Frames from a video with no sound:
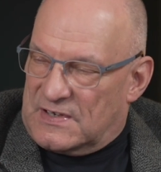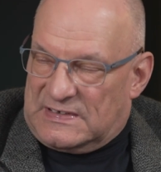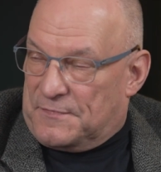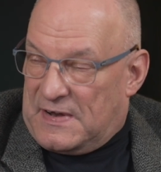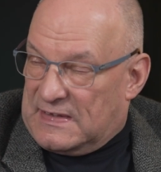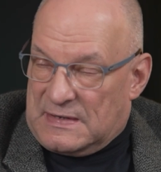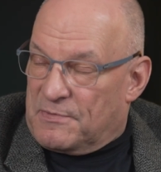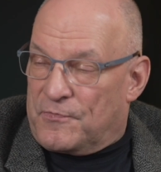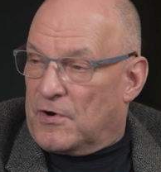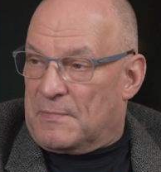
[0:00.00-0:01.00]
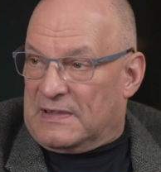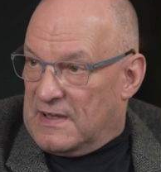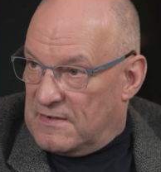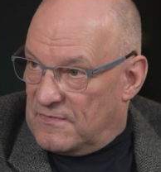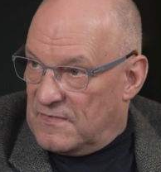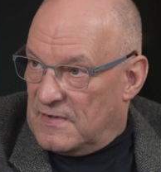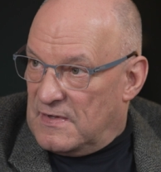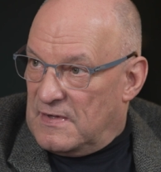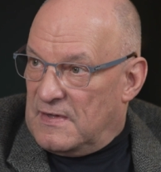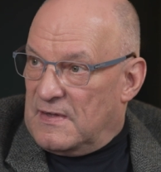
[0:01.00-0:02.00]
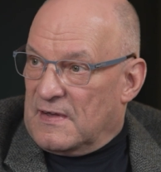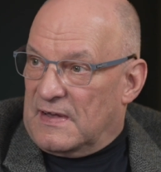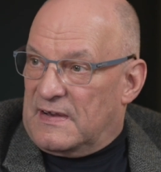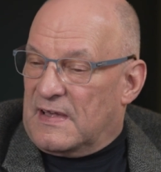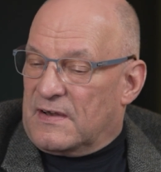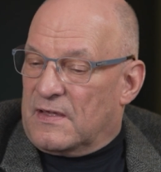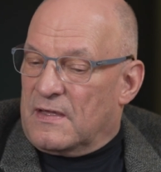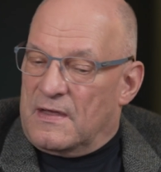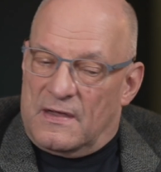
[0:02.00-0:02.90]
I'd never had that before in my life. I'd had a